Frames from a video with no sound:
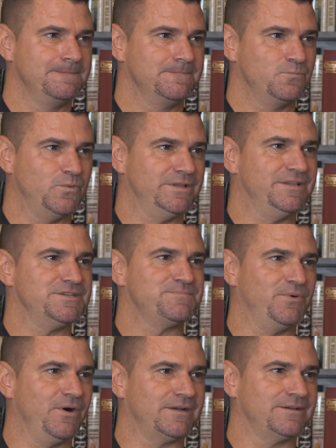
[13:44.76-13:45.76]
with this
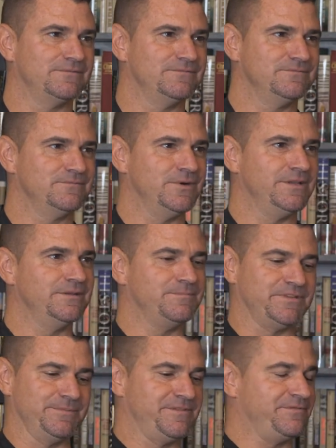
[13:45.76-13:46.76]
book, with the
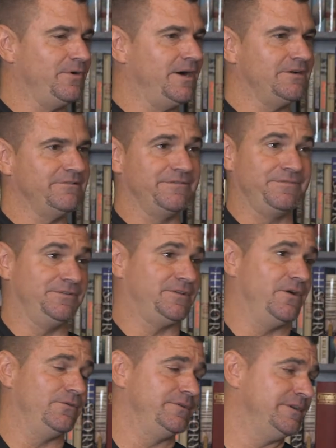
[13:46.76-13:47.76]
Plymouth 400. If you
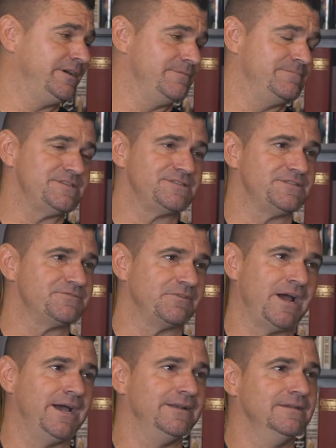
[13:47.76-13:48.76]
don't, you're going to miss this
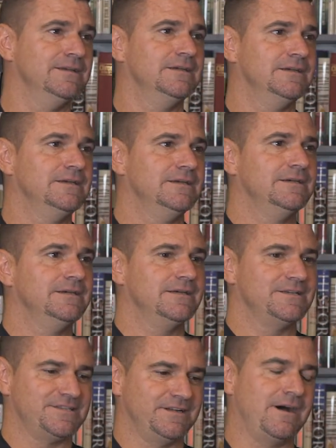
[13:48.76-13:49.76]
ride.
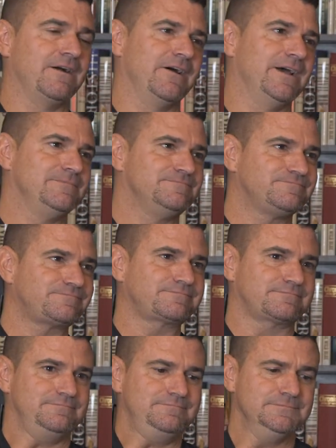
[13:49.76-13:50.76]
I said, all right.
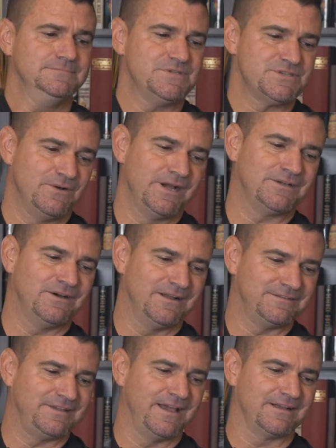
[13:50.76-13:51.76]
So I
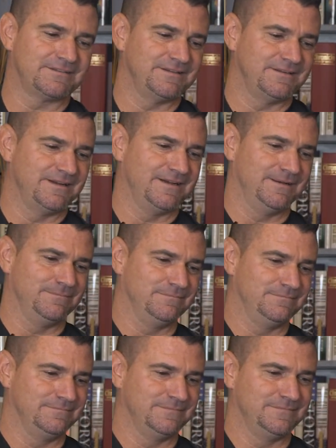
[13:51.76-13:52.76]
contacted
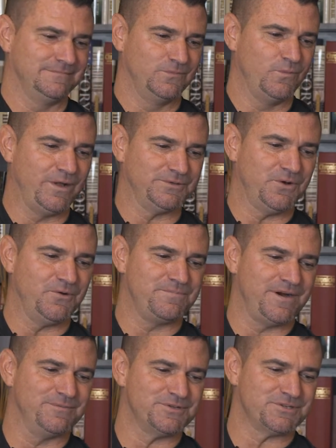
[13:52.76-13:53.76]
well-known
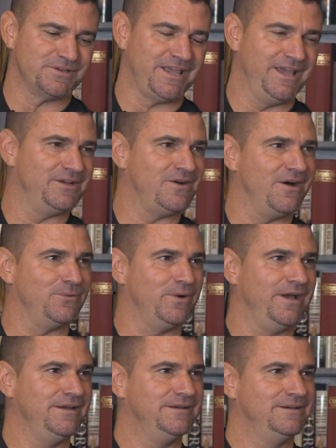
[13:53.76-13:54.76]
publisher Kate
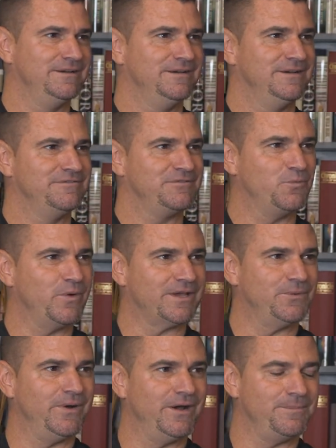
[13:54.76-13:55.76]
Conway from
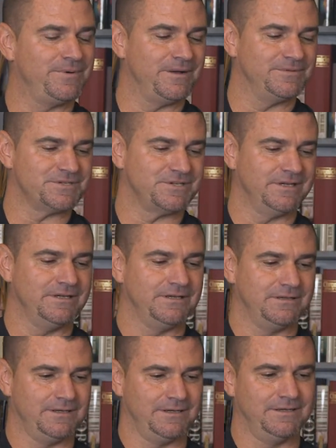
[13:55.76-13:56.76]
Wicked Whale Publishing,
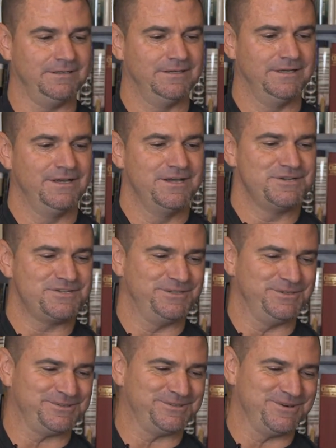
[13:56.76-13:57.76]
and she
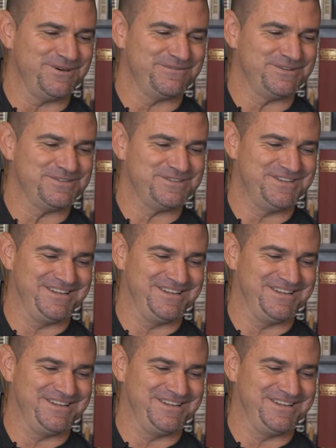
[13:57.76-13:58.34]
looked it over, and